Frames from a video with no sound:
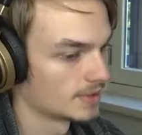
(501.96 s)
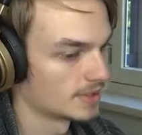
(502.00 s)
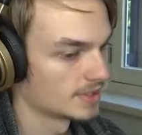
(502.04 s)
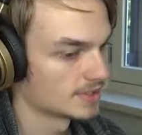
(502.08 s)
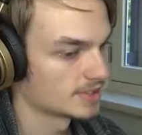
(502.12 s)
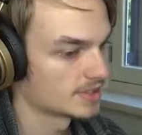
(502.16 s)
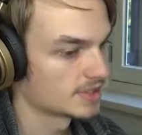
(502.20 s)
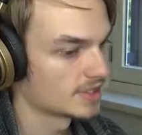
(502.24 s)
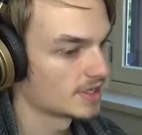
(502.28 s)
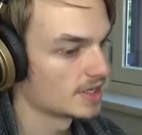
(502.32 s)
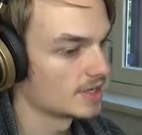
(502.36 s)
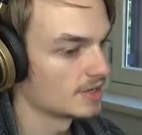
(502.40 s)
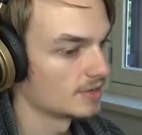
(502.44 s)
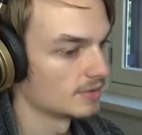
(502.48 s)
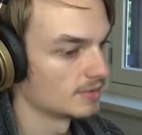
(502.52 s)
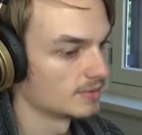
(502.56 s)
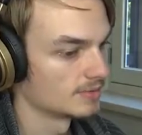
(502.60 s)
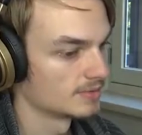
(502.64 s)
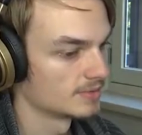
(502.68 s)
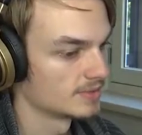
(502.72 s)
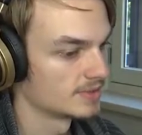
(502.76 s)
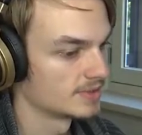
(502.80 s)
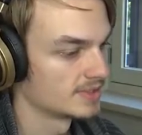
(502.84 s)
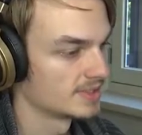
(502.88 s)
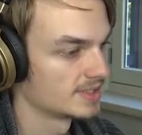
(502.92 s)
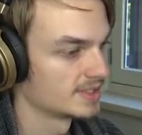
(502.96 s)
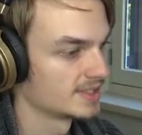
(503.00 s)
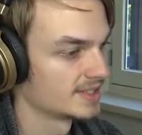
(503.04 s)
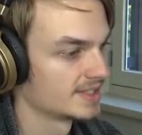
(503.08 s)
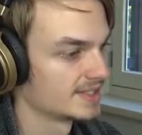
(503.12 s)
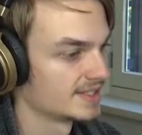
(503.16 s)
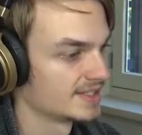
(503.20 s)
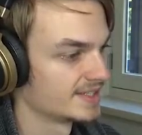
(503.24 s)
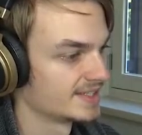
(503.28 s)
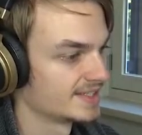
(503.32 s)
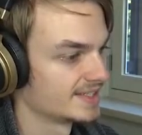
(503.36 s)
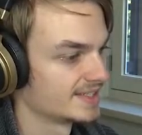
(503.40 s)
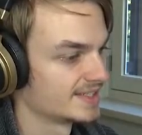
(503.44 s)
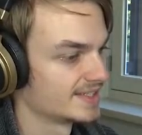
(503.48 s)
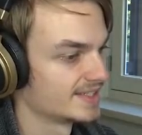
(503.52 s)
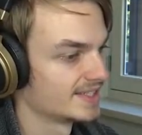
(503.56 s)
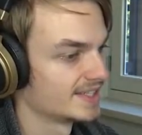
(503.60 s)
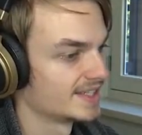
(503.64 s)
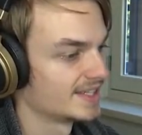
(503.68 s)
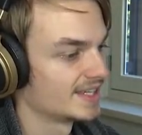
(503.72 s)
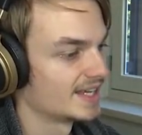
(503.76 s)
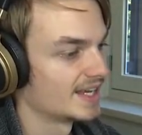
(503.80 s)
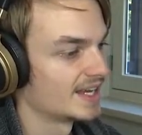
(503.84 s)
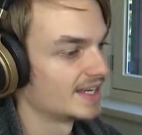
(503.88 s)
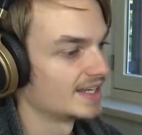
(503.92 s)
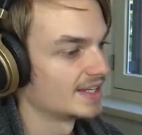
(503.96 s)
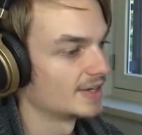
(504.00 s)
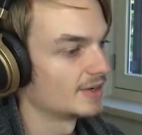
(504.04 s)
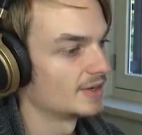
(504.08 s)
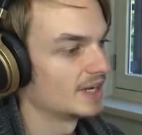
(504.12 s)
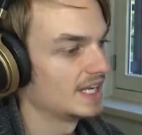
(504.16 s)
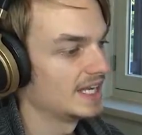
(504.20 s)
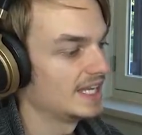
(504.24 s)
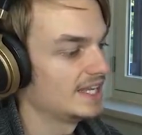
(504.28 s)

Let's go. I know